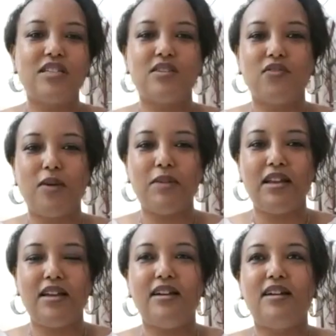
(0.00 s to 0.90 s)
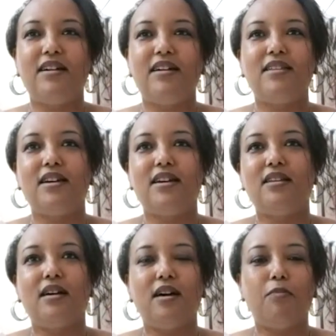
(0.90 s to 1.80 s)
and family, then
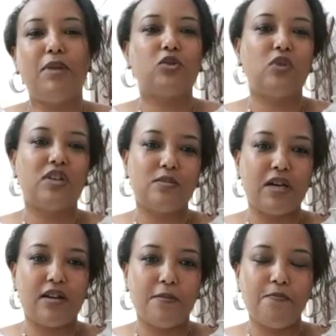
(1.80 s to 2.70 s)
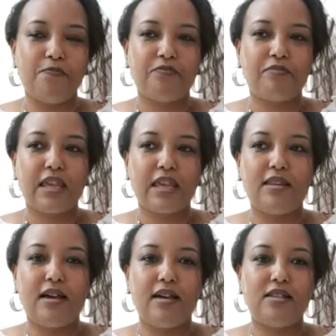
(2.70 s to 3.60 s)
back to Asmara.
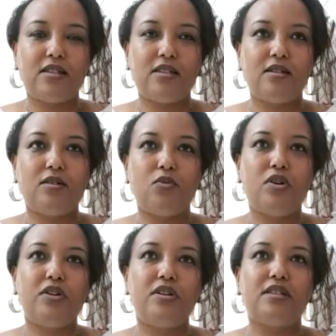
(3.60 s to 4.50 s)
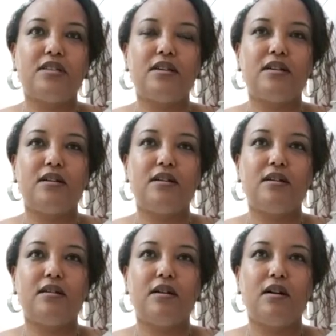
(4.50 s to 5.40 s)
That was the
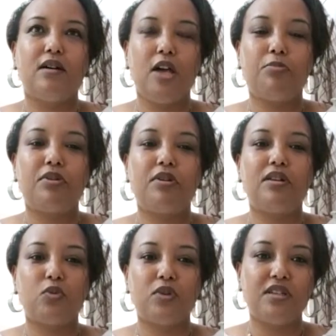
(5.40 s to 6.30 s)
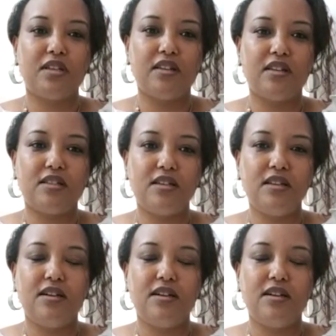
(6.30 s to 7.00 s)
April in 2019.